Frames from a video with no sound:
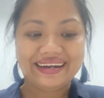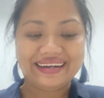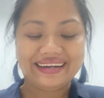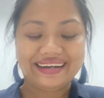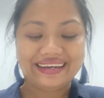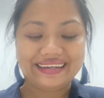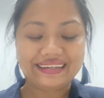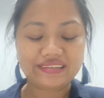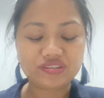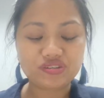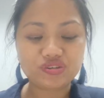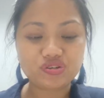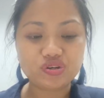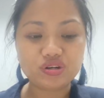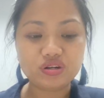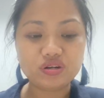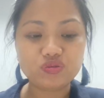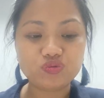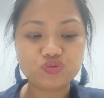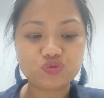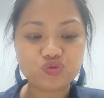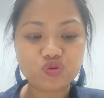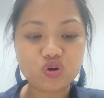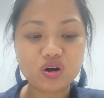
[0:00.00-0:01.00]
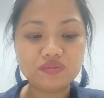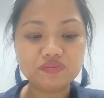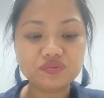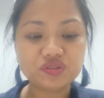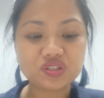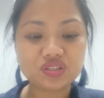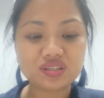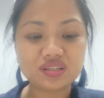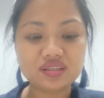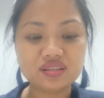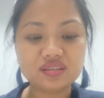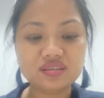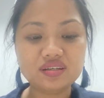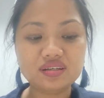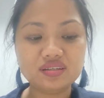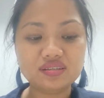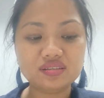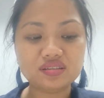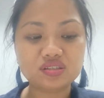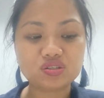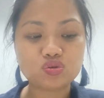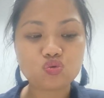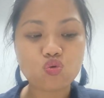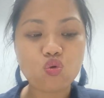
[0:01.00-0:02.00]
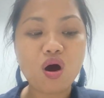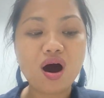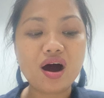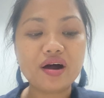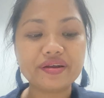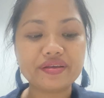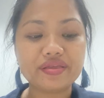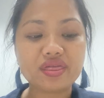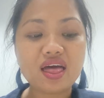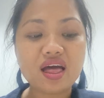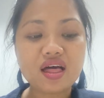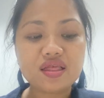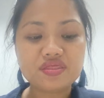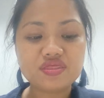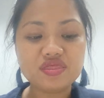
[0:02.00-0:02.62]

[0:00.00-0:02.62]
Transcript: Letter from Suan.